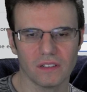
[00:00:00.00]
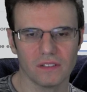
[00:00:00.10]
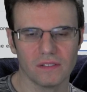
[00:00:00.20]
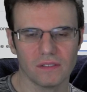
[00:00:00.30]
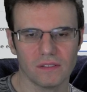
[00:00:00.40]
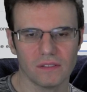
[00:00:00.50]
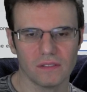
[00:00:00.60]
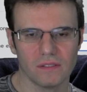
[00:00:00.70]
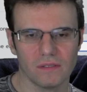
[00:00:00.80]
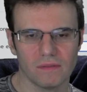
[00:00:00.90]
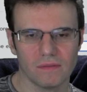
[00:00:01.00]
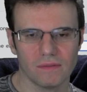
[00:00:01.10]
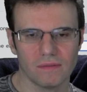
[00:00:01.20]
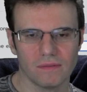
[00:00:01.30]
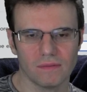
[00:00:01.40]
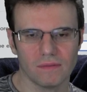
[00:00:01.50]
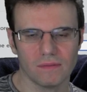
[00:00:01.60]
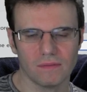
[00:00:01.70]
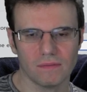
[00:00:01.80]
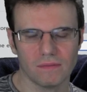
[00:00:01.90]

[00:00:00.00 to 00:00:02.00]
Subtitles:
[no speech]